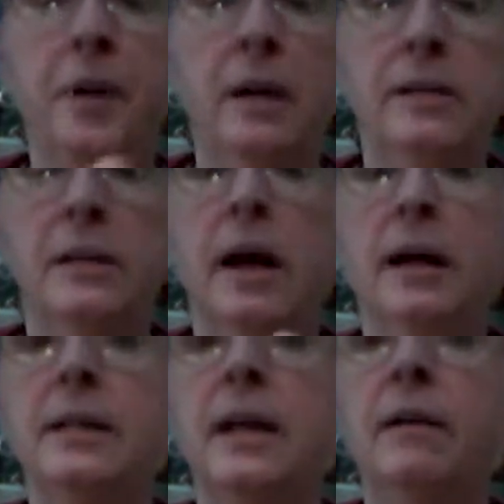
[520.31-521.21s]
as an
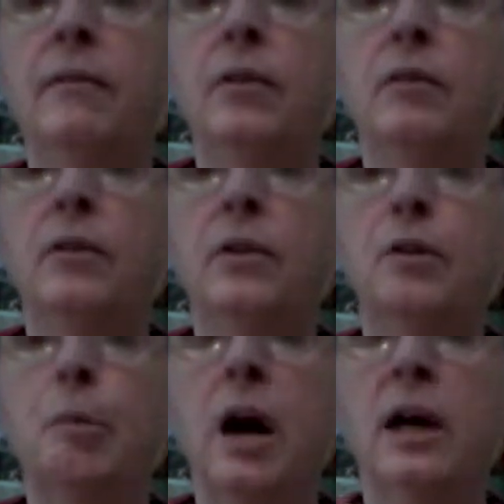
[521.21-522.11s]
idea for a
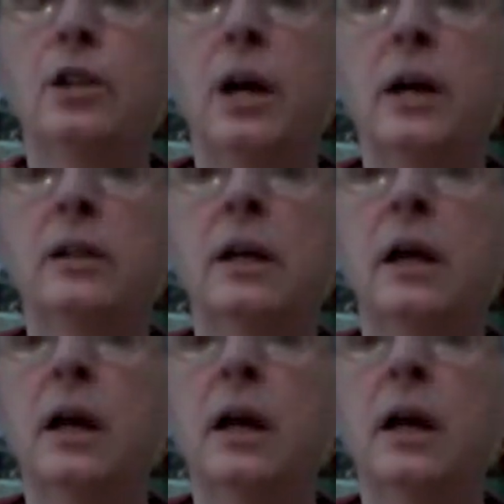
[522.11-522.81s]
first project.